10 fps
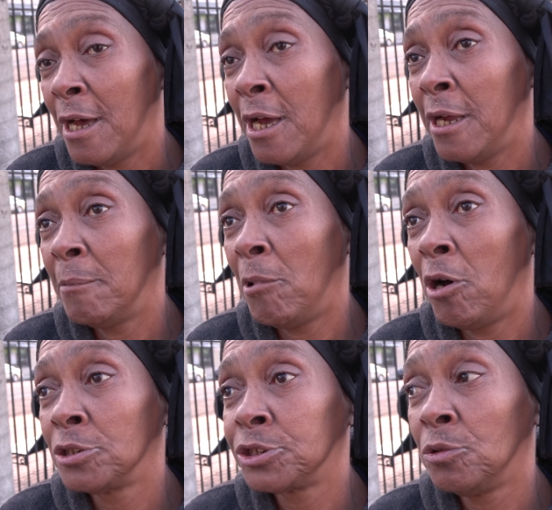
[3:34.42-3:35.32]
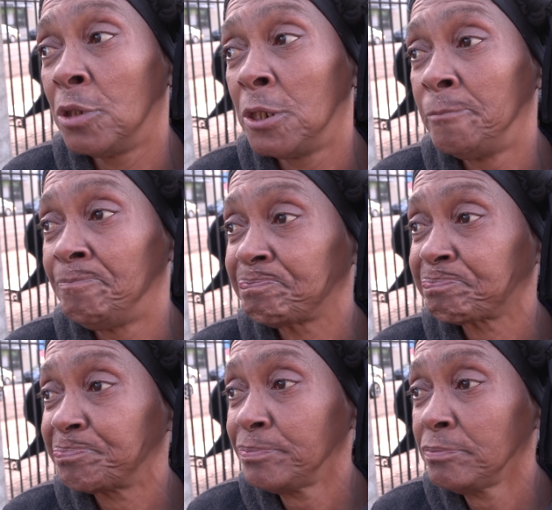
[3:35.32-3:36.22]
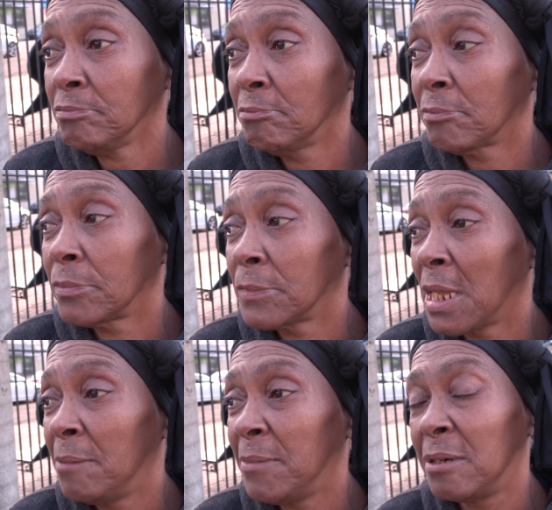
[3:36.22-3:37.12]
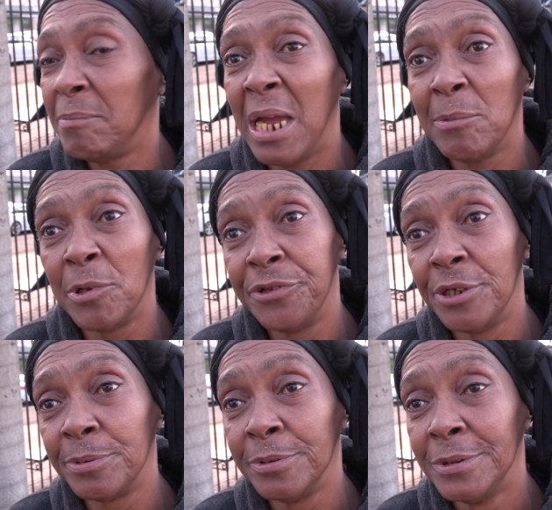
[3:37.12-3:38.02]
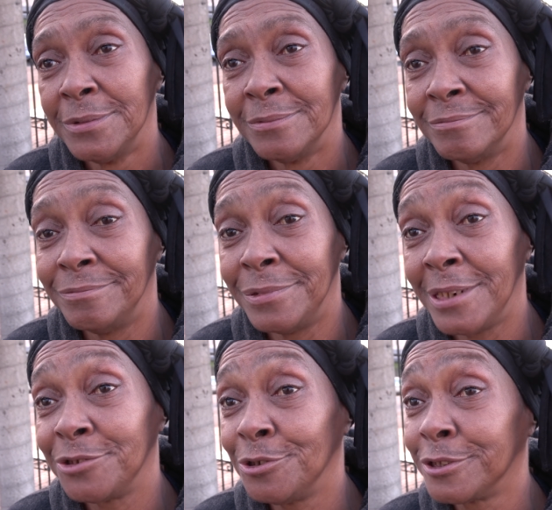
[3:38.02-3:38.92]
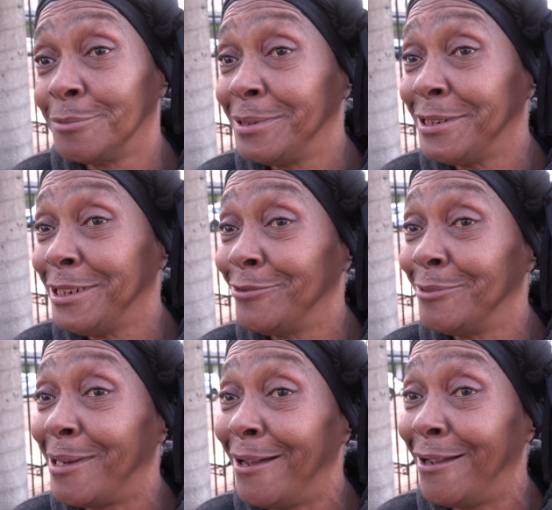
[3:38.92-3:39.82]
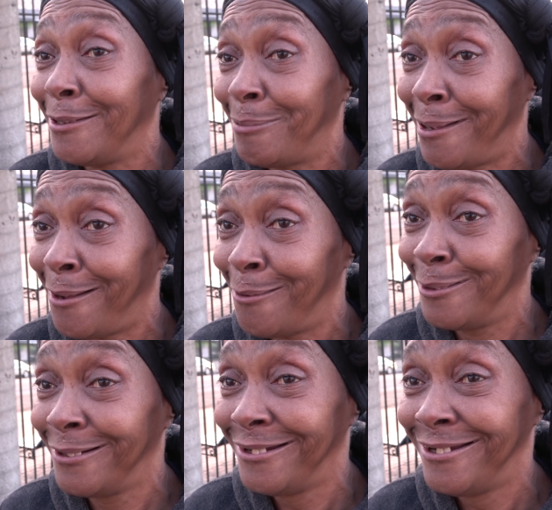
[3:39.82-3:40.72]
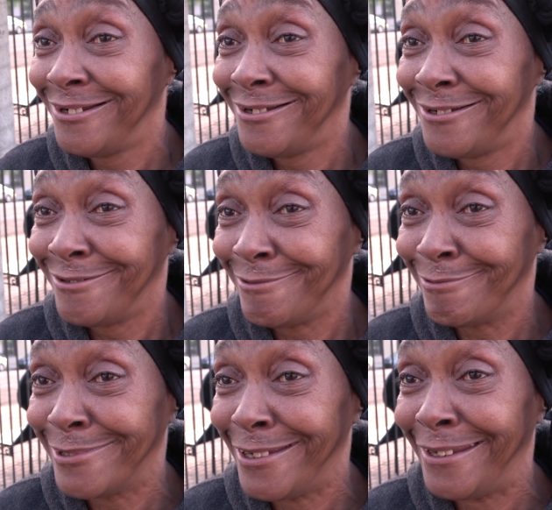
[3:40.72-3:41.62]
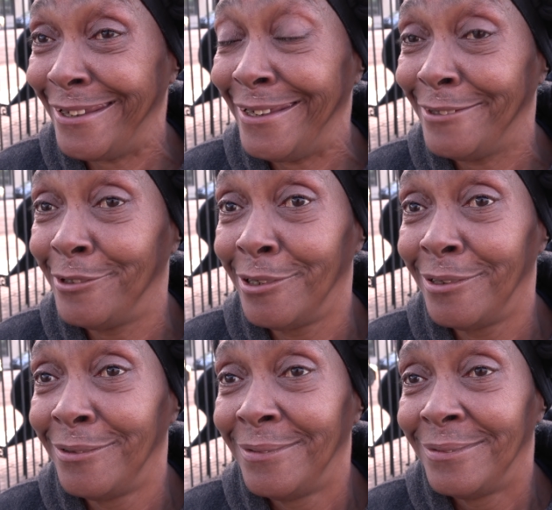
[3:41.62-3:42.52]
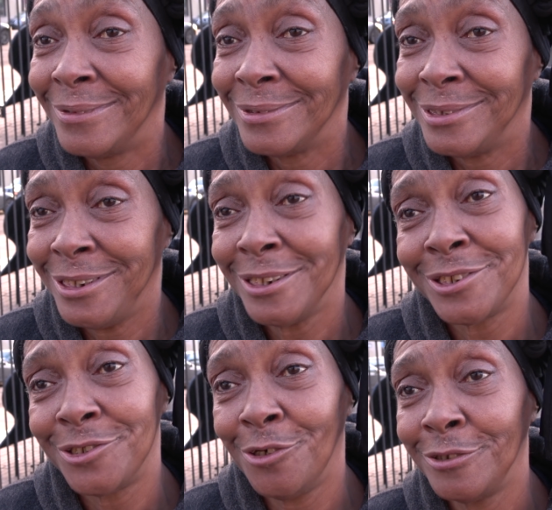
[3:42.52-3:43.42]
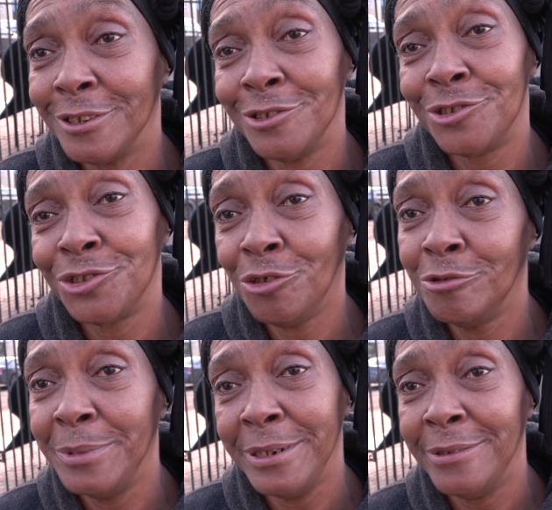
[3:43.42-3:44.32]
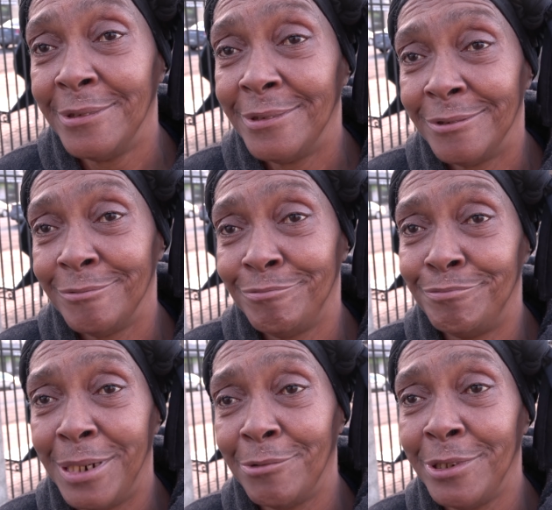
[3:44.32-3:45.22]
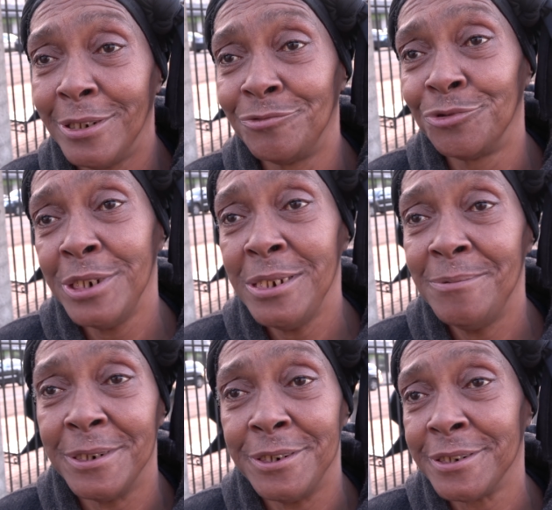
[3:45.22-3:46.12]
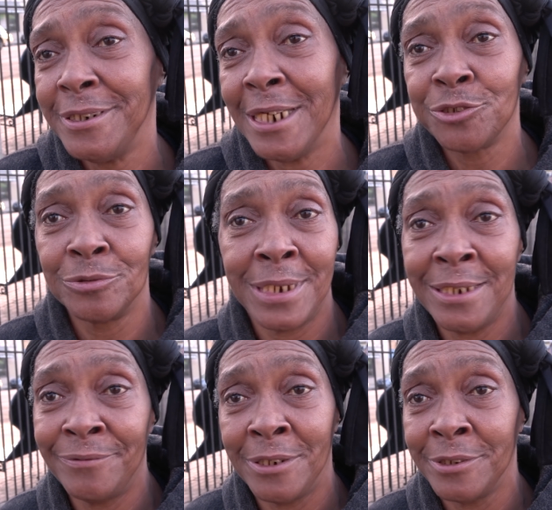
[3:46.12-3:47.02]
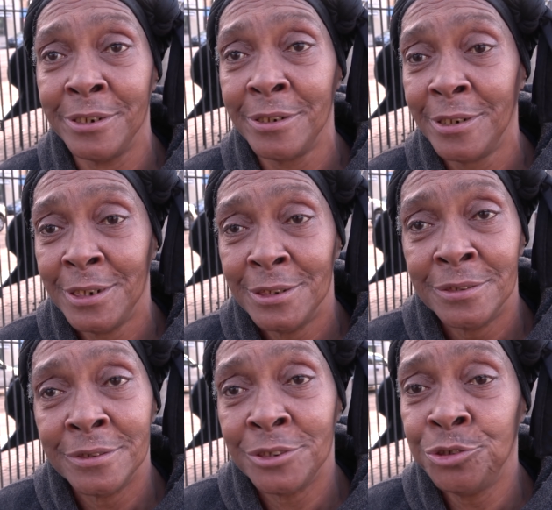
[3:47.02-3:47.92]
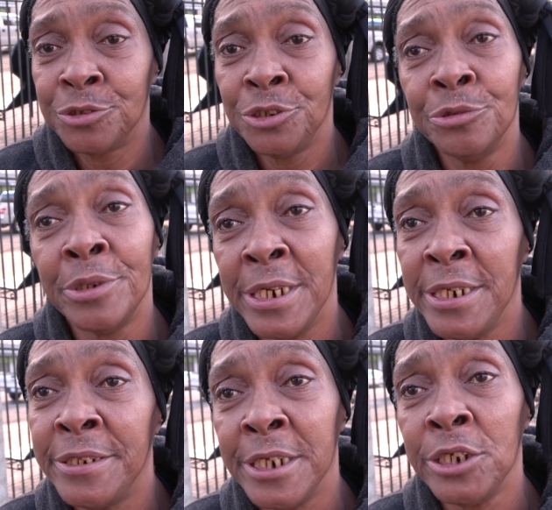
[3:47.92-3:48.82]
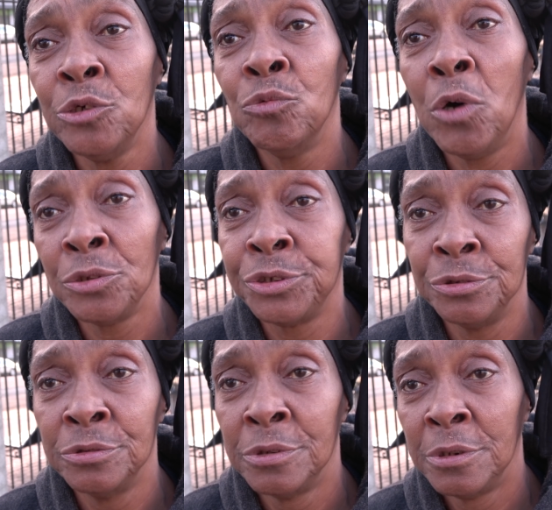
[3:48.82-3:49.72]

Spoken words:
I am also, I'm not a Bible thumper, but I trust and believe in my higher power. Okay. And, he has taught and showed me by way of dreams and just natural life out here that you can do anything you want to